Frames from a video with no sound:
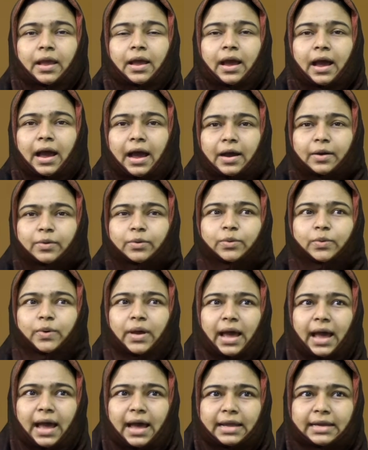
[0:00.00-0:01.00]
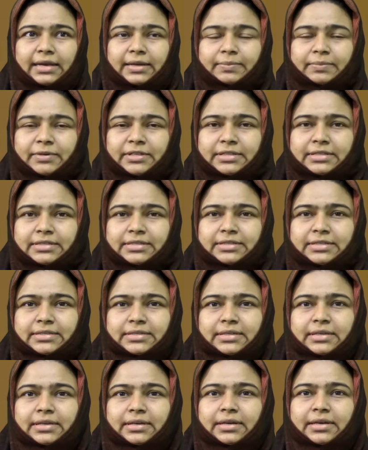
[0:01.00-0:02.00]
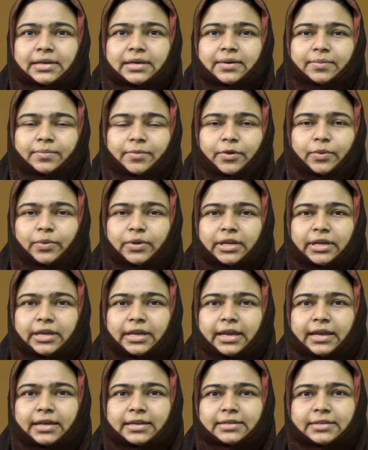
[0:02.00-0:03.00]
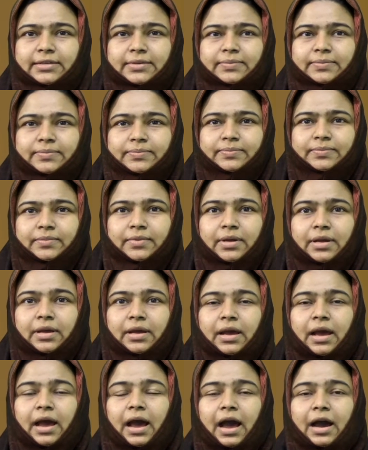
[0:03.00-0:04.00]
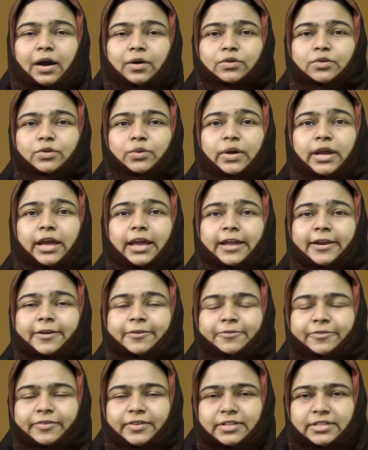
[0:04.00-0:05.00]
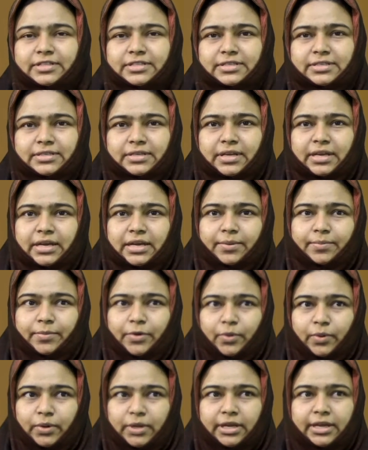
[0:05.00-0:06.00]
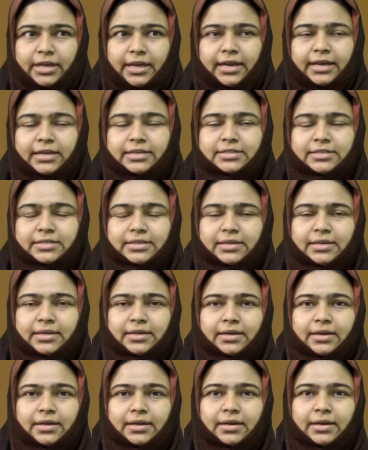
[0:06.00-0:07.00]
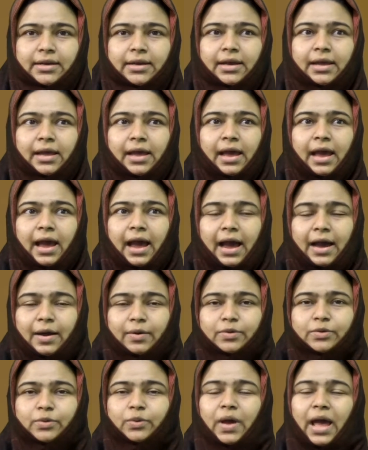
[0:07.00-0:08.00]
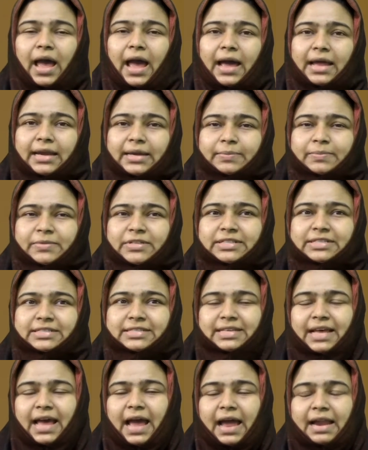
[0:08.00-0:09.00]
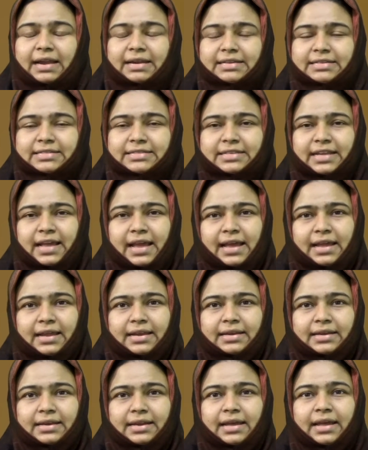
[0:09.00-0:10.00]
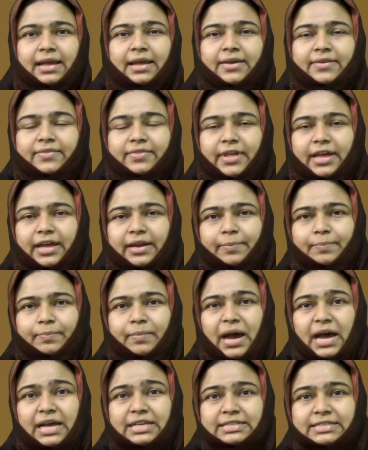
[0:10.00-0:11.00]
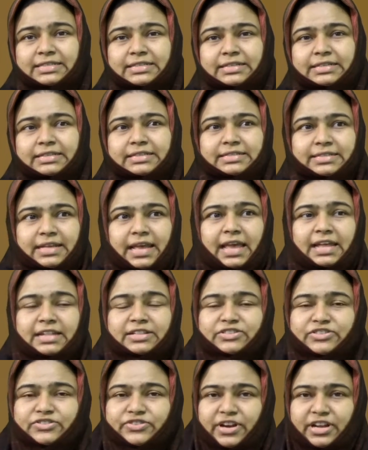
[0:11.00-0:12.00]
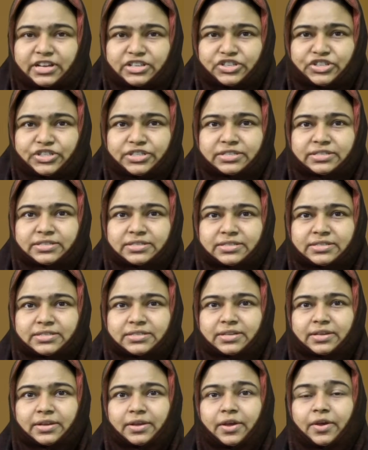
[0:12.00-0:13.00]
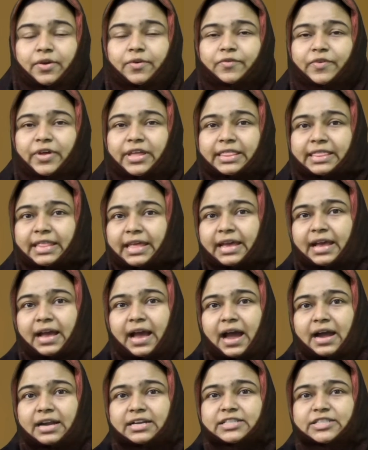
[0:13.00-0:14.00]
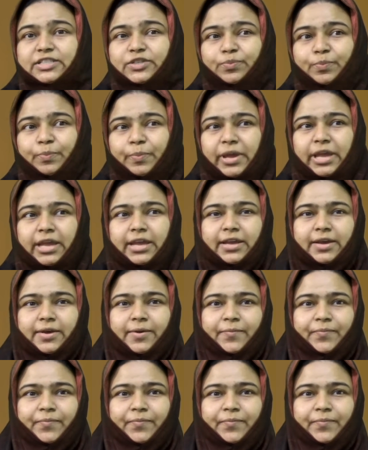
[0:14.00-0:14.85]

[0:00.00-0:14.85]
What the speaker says: How do animals communicate? How do infants communicate? How do animals understand their master's instructions when they can't speak?